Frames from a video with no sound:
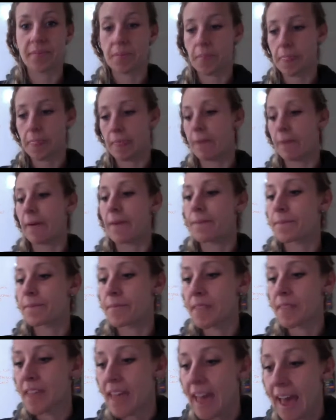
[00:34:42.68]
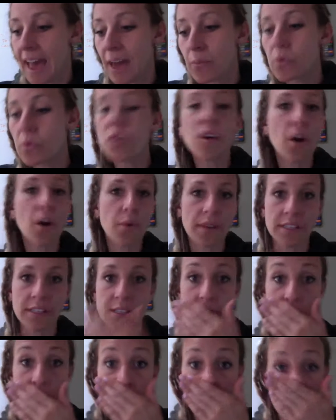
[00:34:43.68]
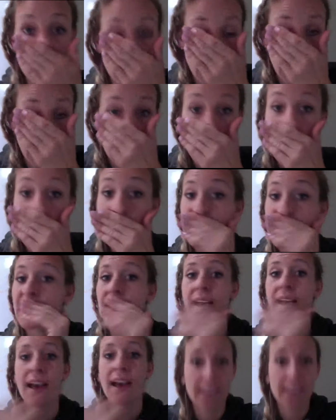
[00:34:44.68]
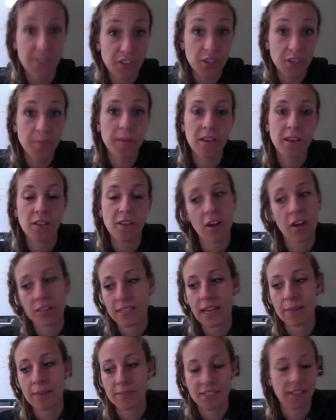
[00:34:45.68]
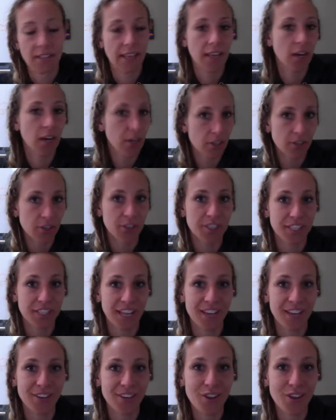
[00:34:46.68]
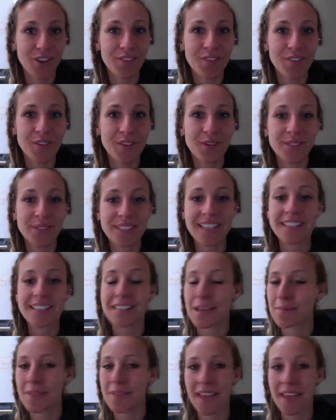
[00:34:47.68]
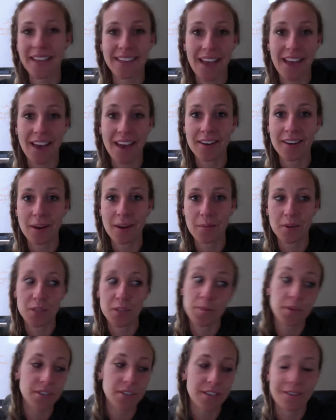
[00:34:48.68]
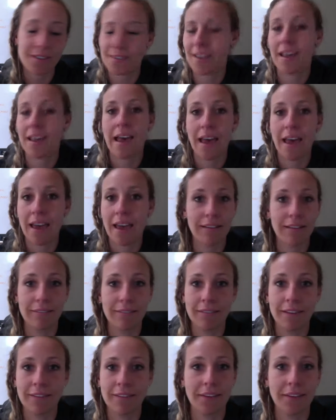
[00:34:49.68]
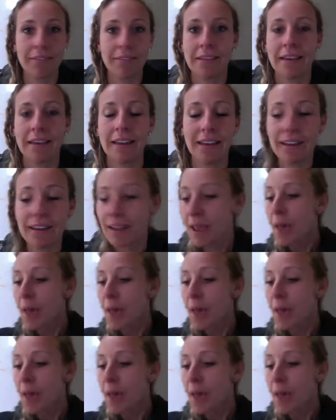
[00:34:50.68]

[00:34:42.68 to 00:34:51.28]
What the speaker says: Okay. and we'll go into more of that. It took me a long time to like understand all of those things. I'm like not a numbers person. I was like, I don't know. I don't get it.